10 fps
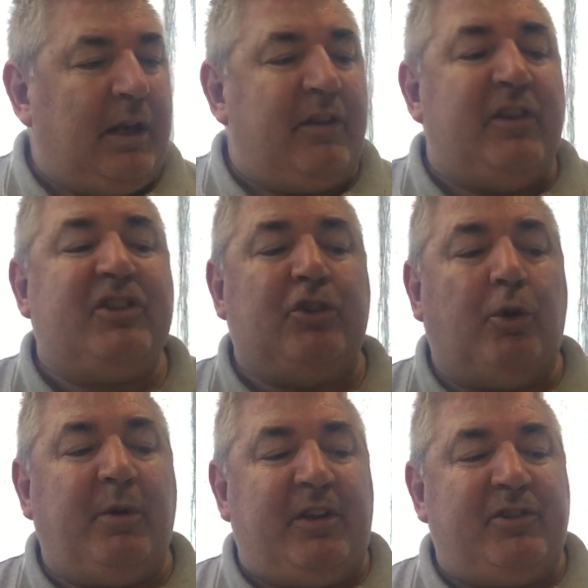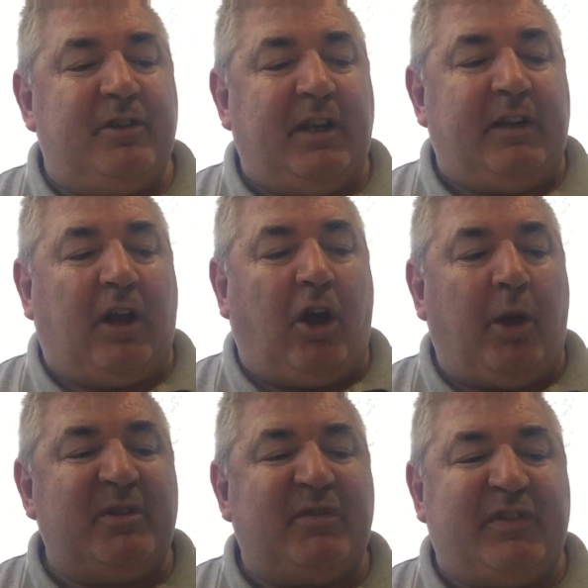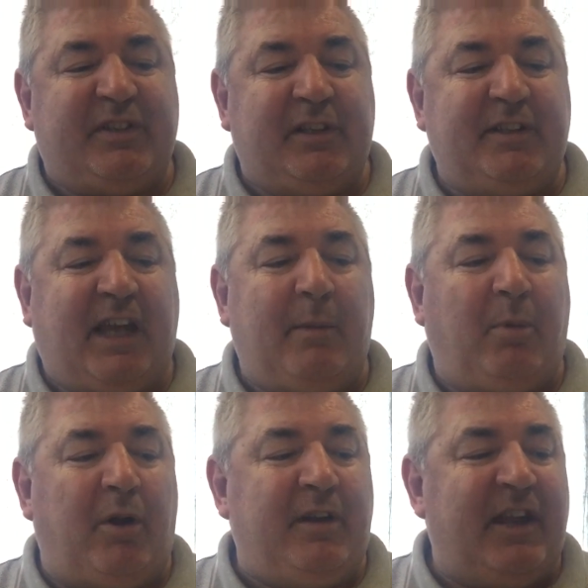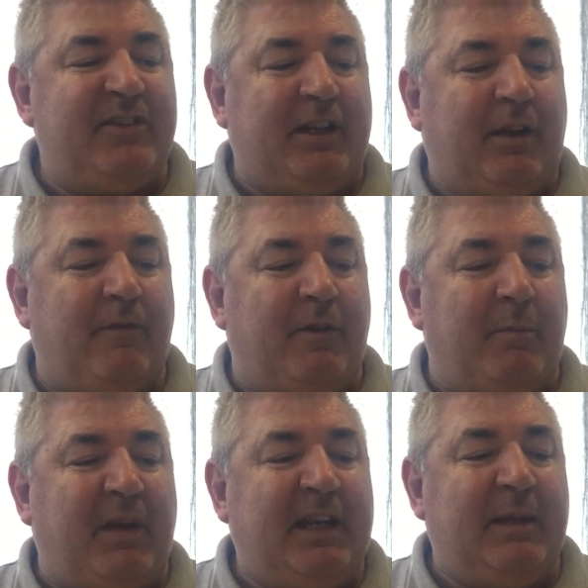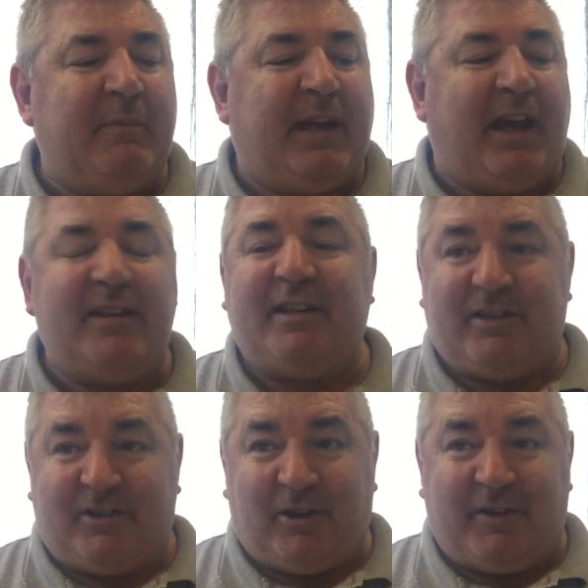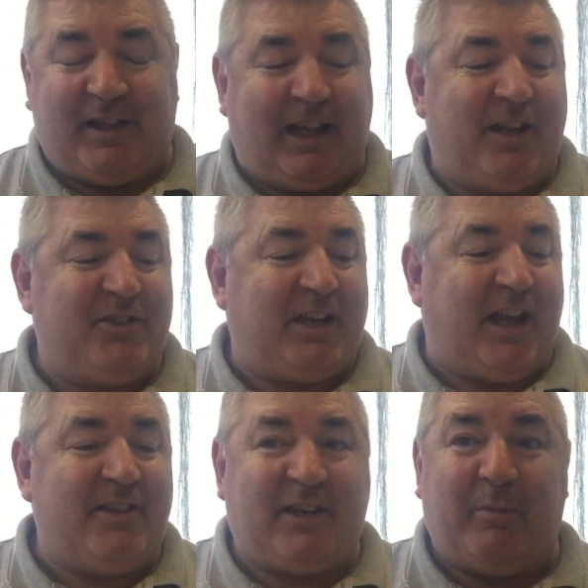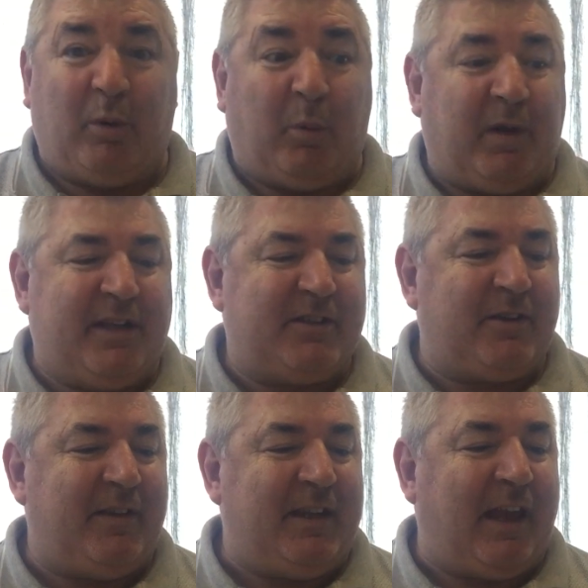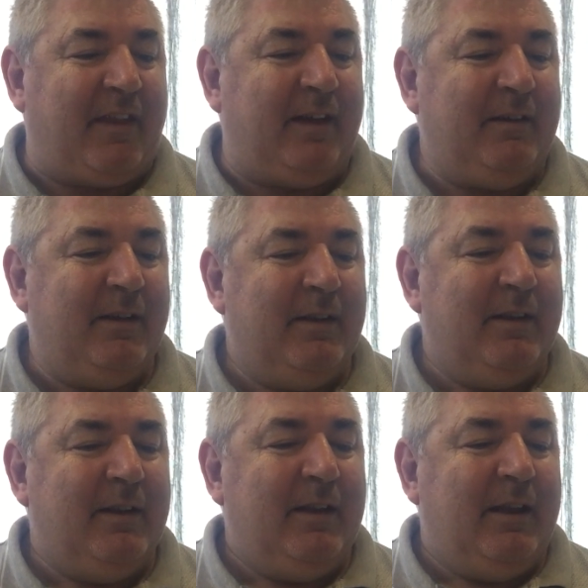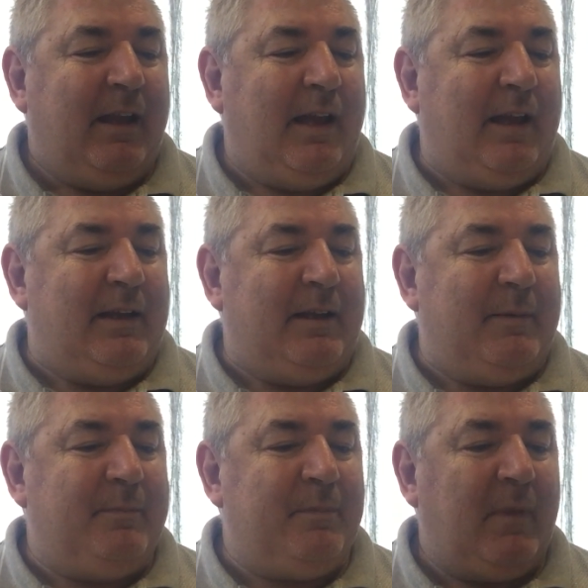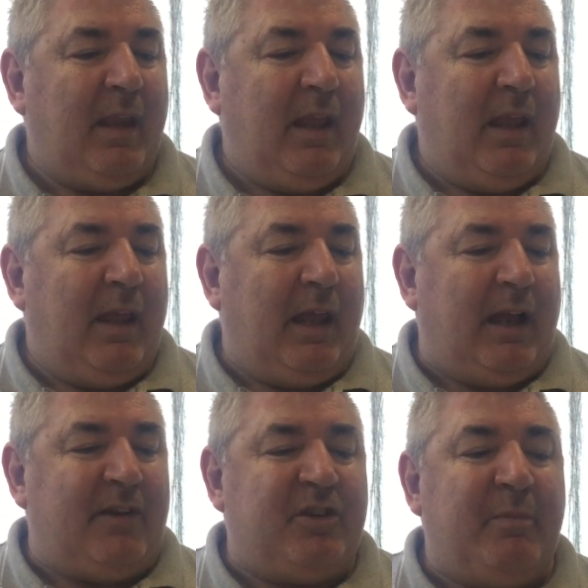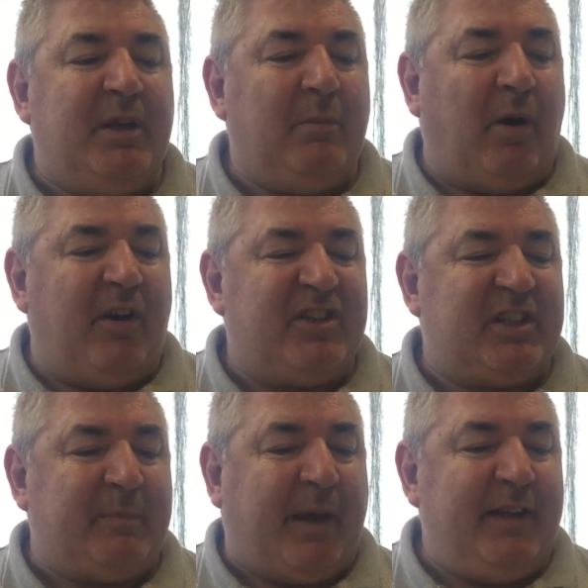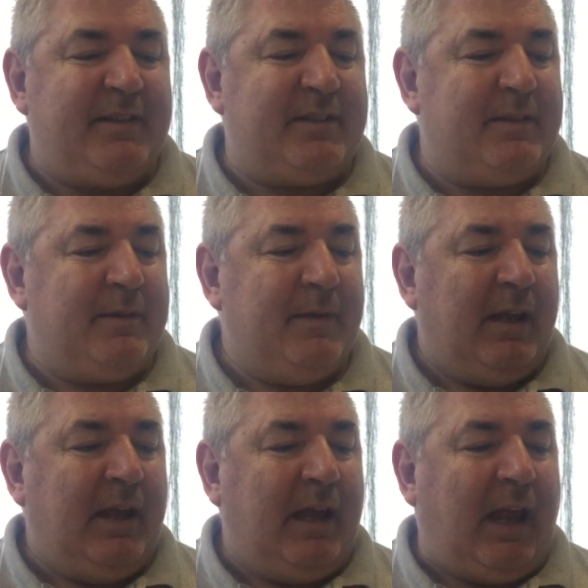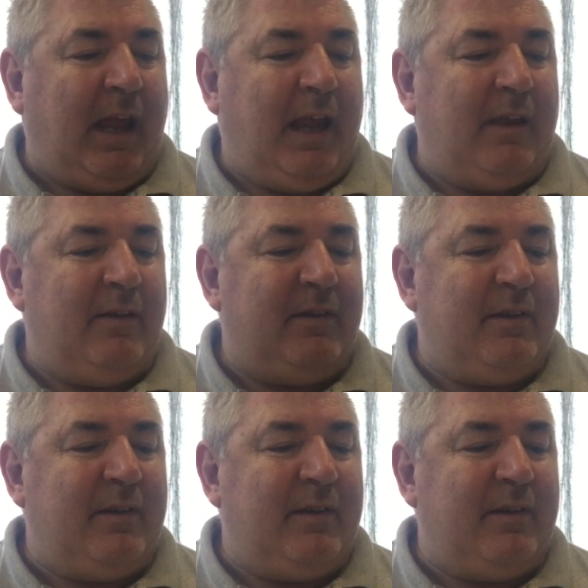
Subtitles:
storage in the home is facilitated by nesting of the medium case inside the large case. So you put one inside the other to minimise space, and